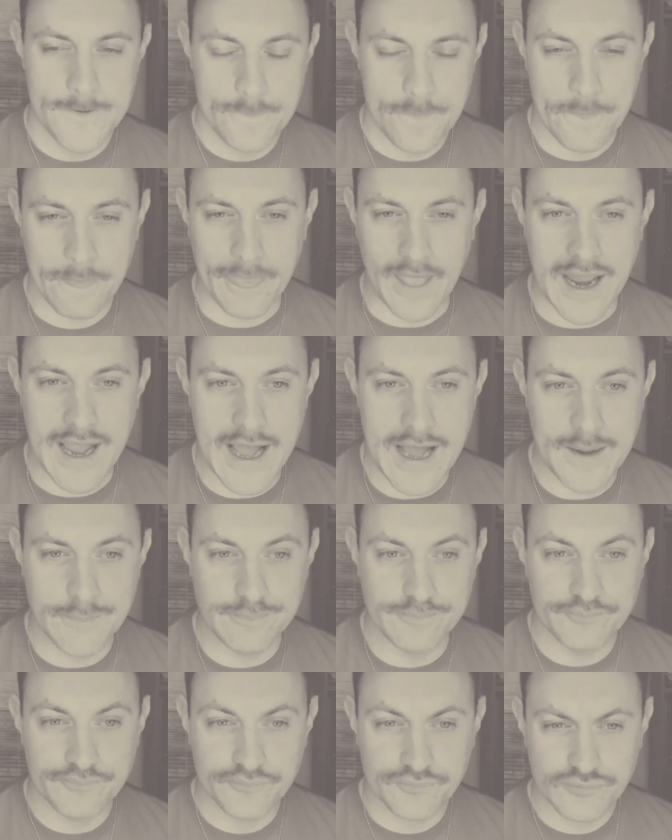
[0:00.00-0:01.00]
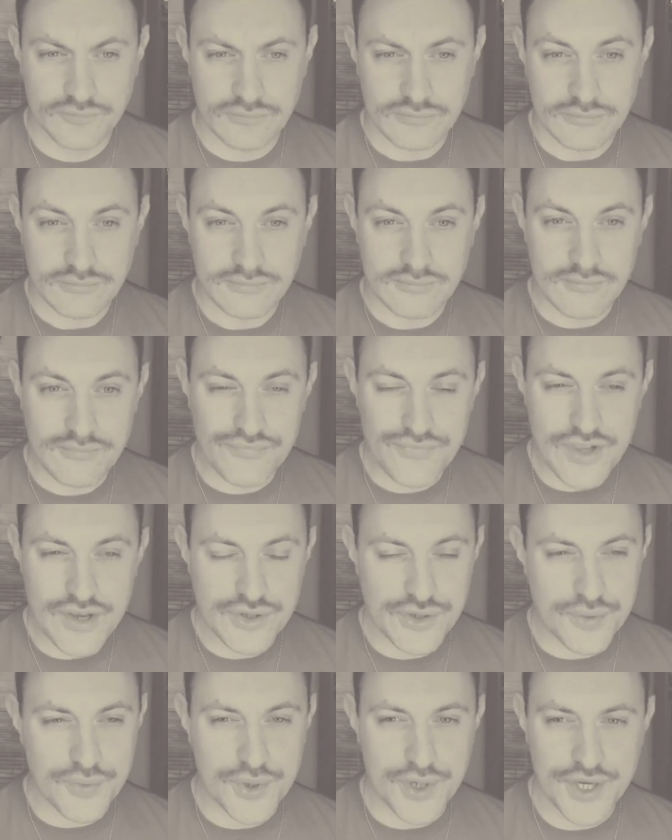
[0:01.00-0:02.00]
So I'm
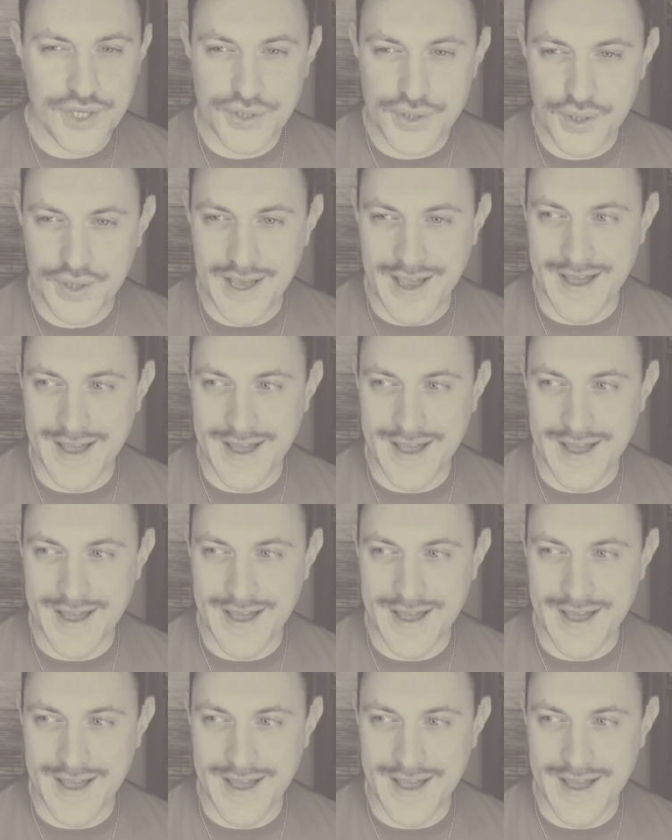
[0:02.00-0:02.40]
going to do that.